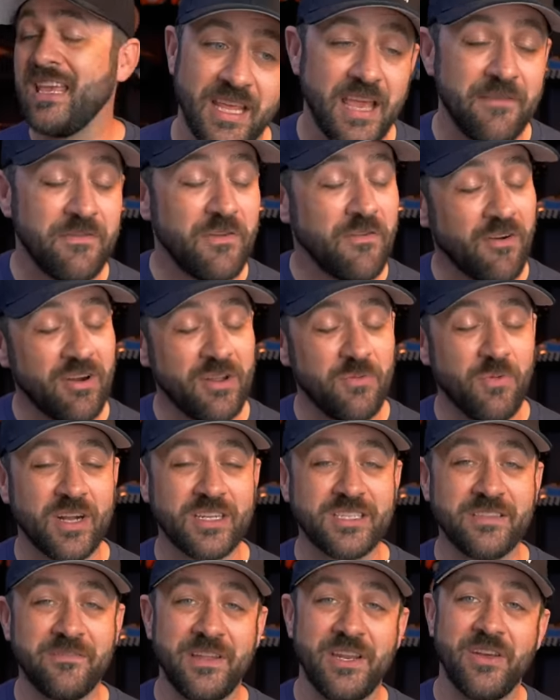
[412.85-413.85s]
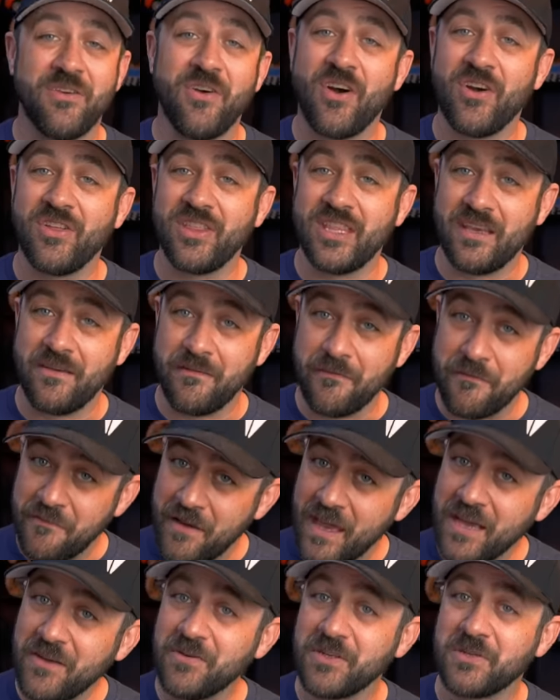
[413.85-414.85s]
If you've already watched the video on the
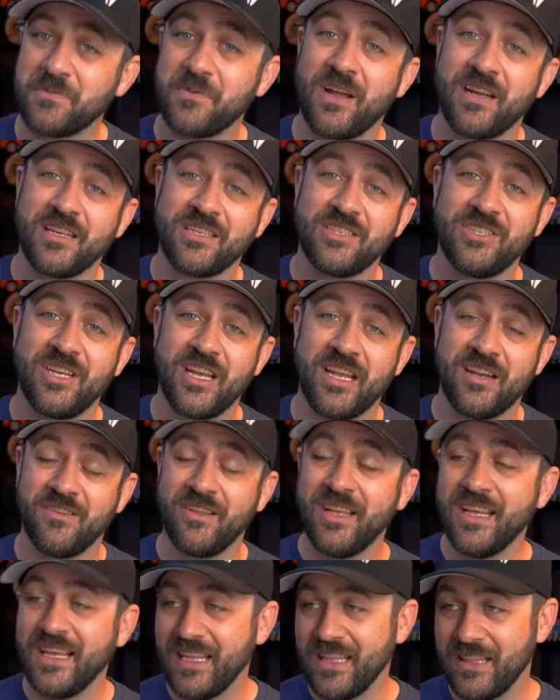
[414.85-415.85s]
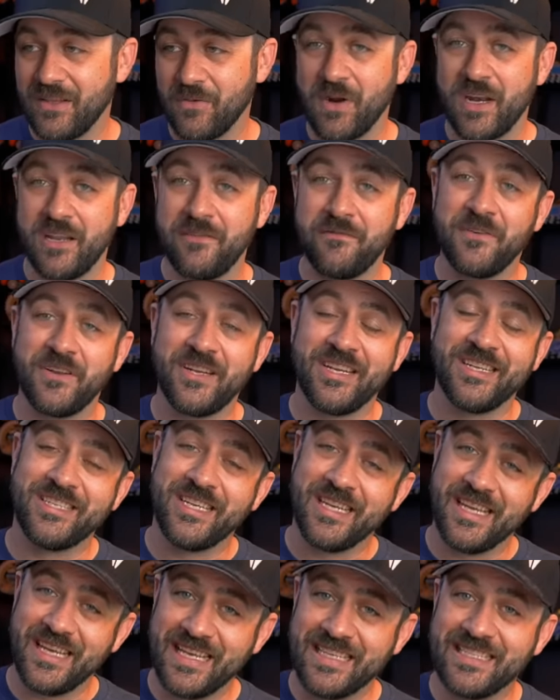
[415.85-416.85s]
Vanquish Products channel, the running
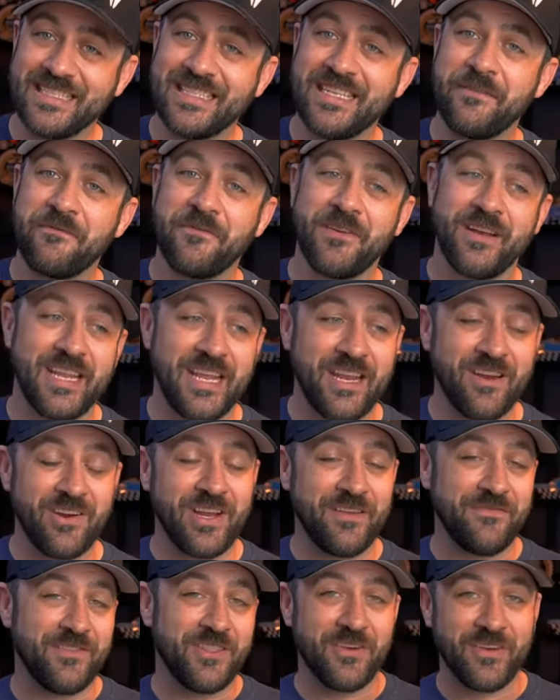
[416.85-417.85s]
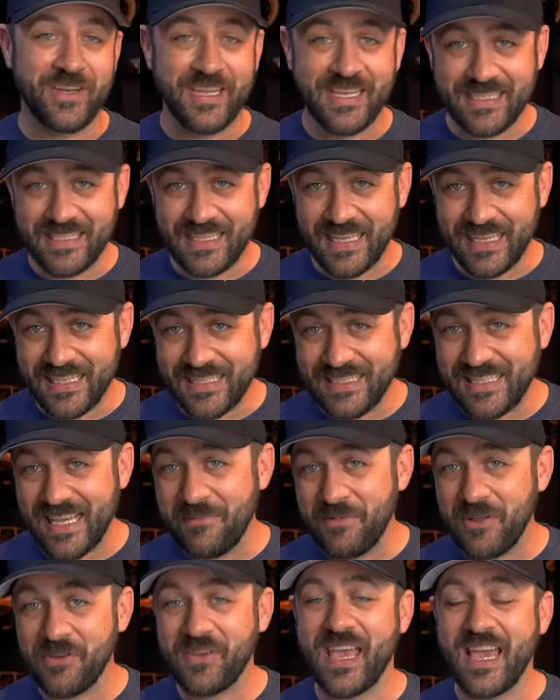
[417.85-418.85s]
footage is different here, even though it is at the
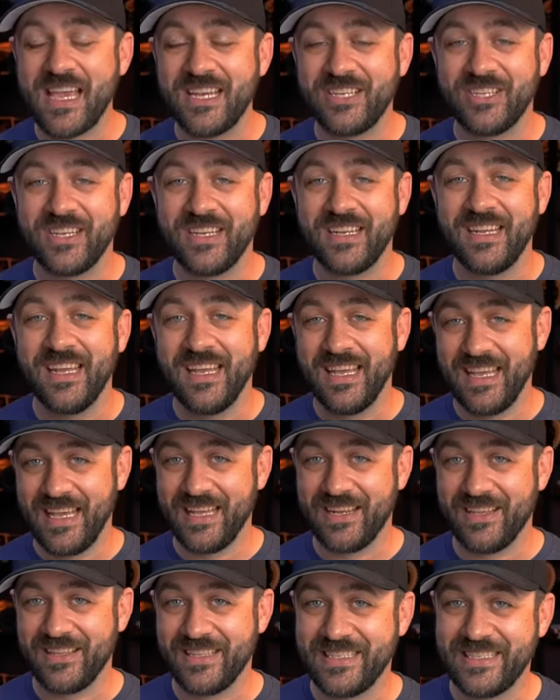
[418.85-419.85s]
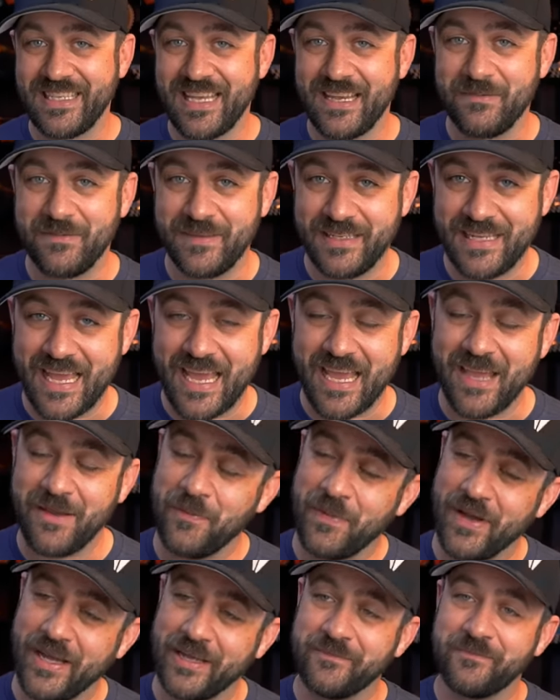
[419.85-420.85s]
same location and on the same day,
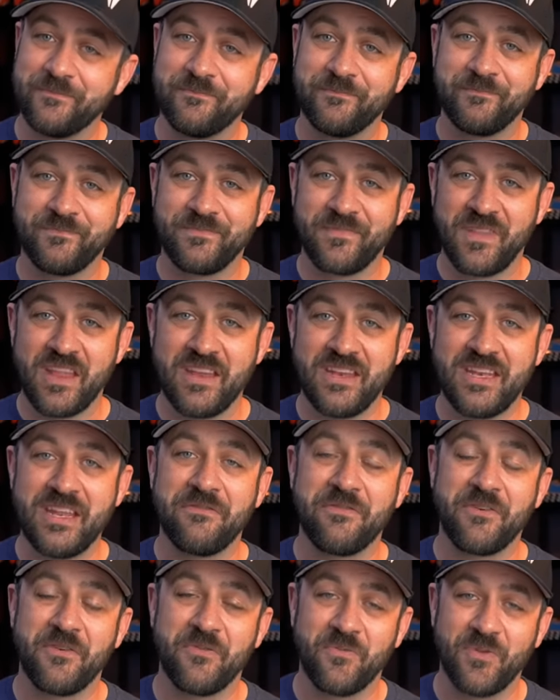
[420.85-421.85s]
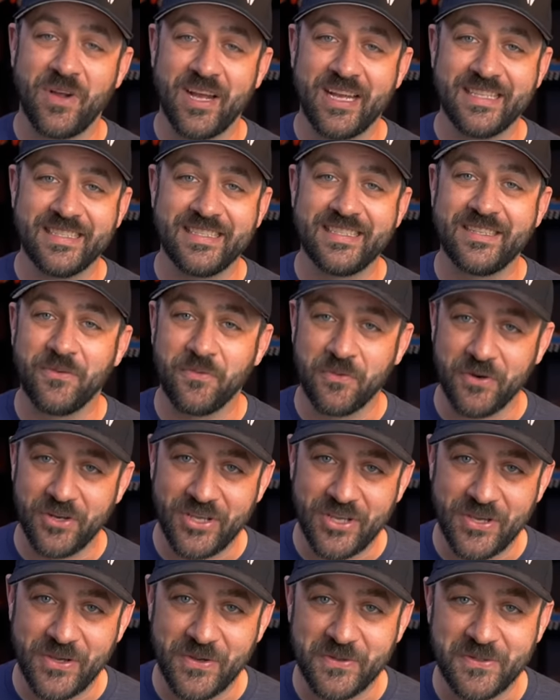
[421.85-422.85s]
but different runs were
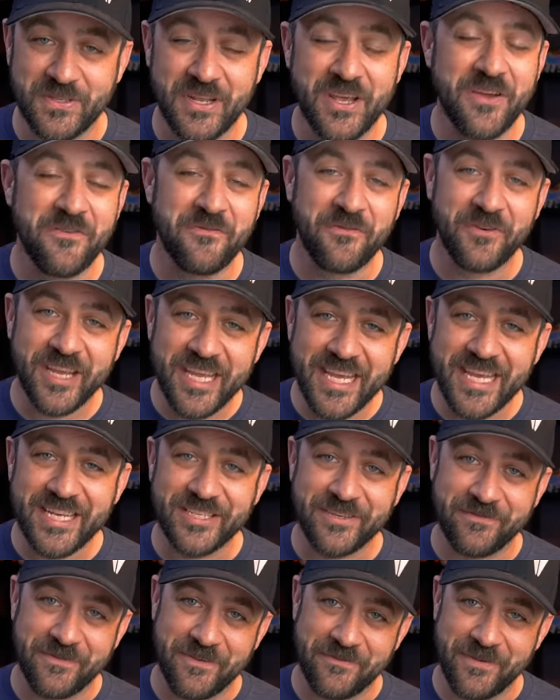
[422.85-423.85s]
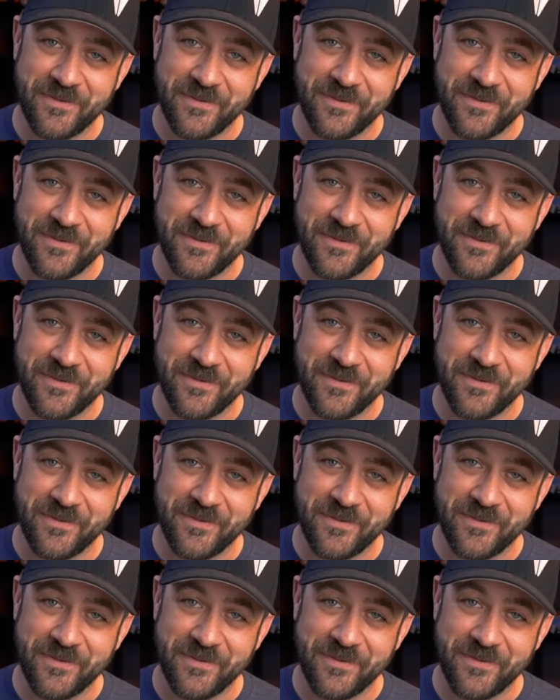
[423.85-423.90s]
used for each of the